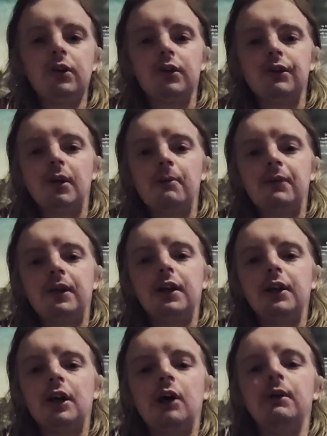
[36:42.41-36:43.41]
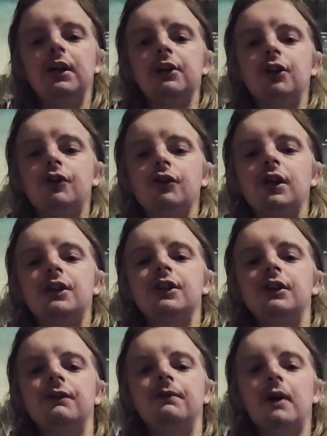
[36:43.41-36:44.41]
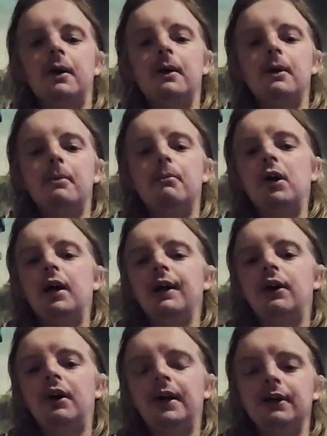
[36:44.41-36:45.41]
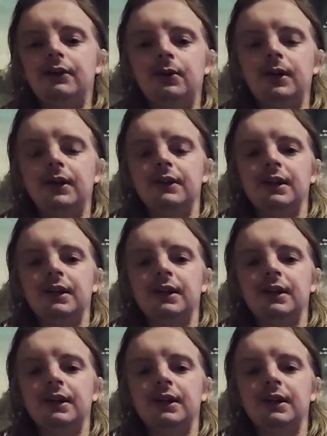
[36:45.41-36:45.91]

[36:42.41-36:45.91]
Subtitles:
because I'm thinking of going in the direction of buying higher toys.